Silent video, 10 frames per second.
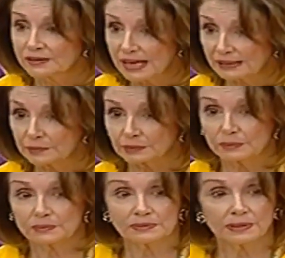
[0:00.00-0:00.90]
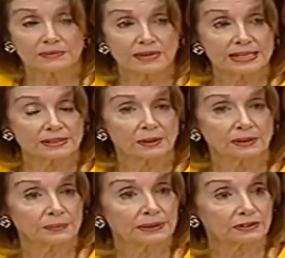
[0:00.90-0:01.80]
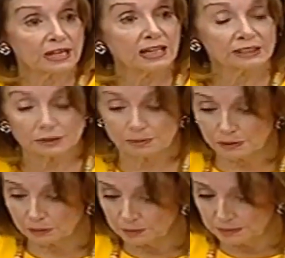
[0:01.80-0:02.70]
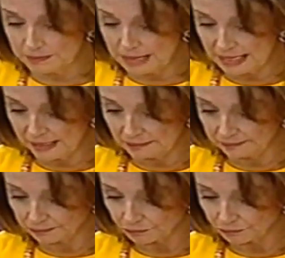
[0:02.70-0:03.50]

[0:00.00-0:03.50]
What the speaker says: that acknowledgement will be made.